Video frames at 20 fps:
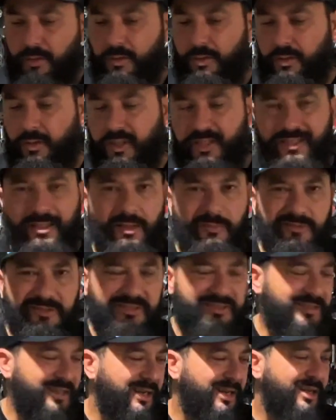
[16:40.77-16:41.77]
it comes
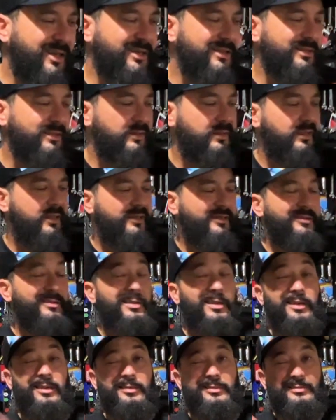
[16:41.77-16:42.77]
stock at
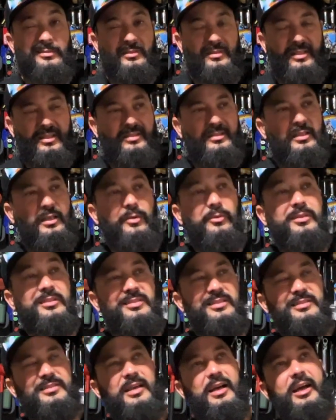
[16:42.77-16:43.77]
around, I want to
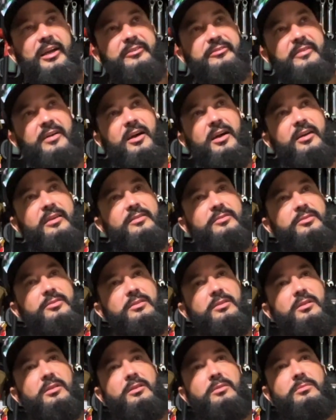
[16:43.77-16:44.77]
say it's high fives,
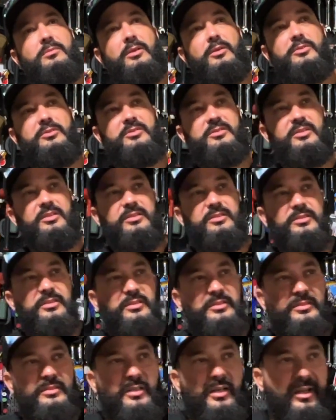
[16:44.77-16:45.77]
low
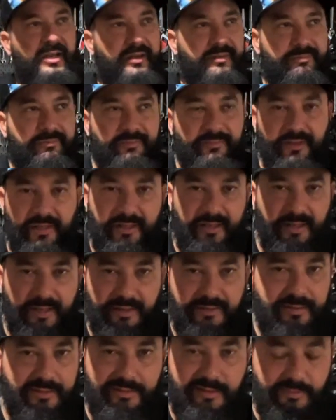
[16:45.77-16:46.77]
sixes. I
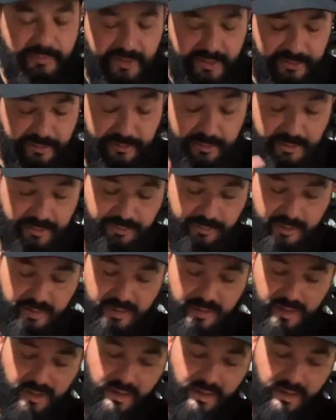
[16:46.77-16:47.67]
neglected to measure this one.